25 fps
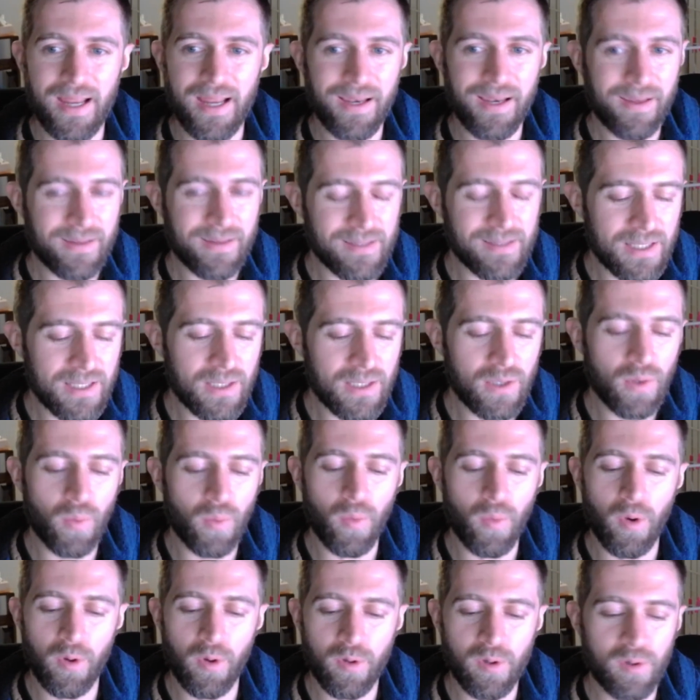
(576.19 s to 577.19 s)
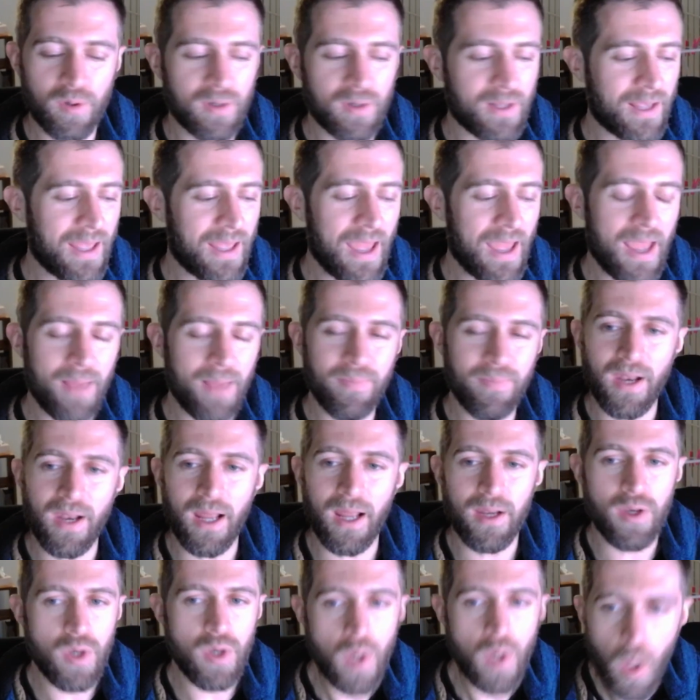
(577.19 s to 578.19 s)
and continue to work on a game that
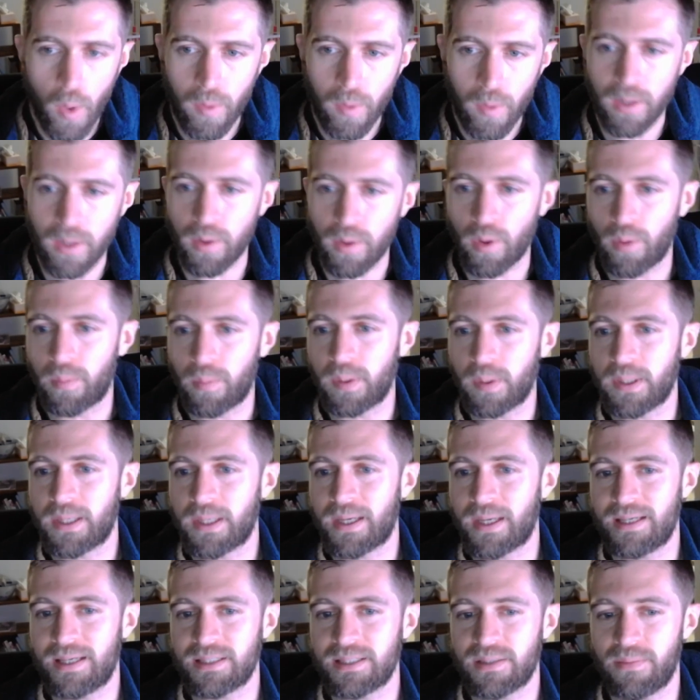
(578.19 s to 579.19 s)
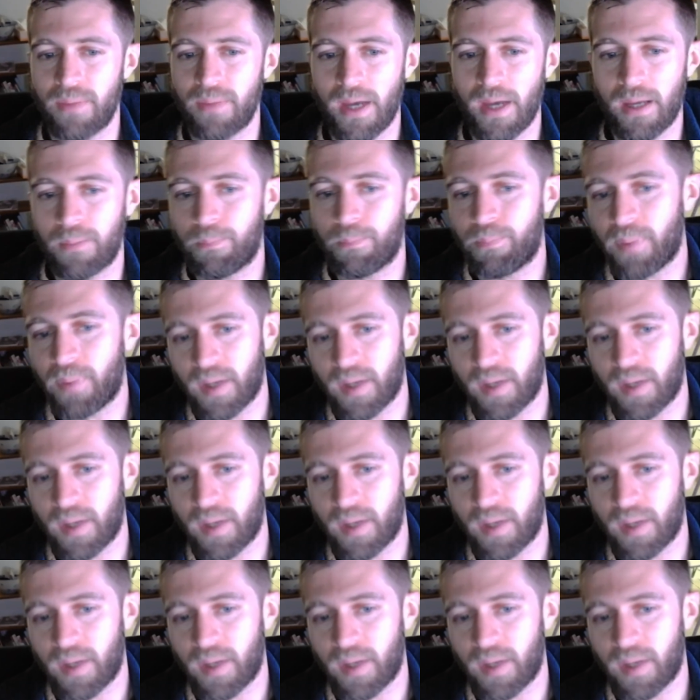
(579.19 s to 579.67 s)
I know that nobody cares about.